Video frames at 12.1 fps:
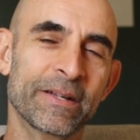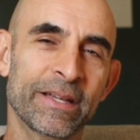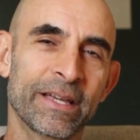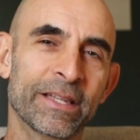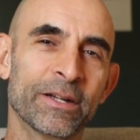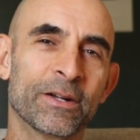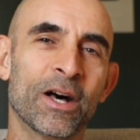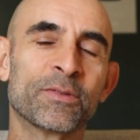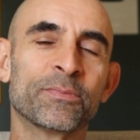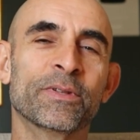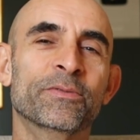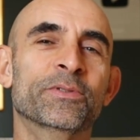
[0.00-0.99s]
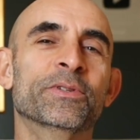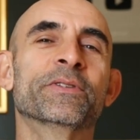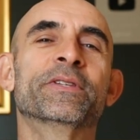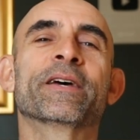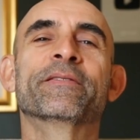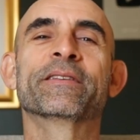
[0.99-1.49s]
in the Gospel of
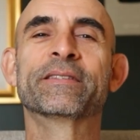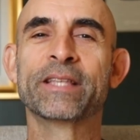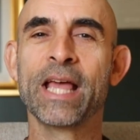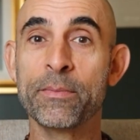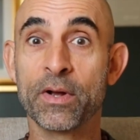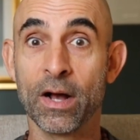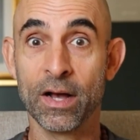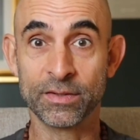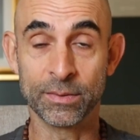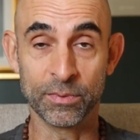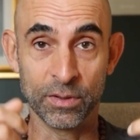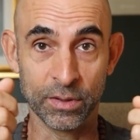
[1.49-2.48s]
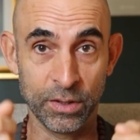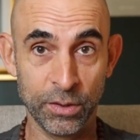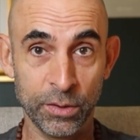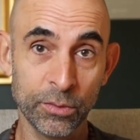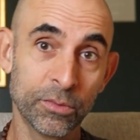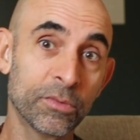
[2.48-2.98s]
Judas, you have the same concept. Look,
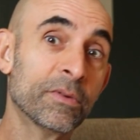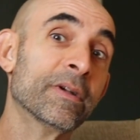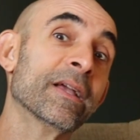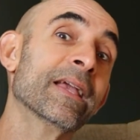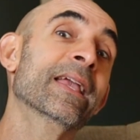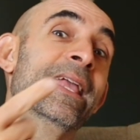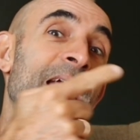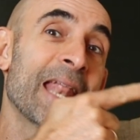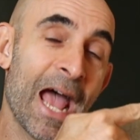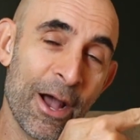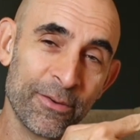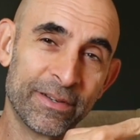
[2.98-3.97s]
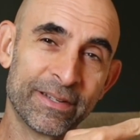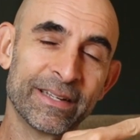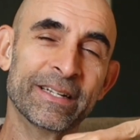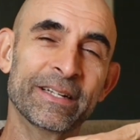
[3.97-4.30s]
you get out.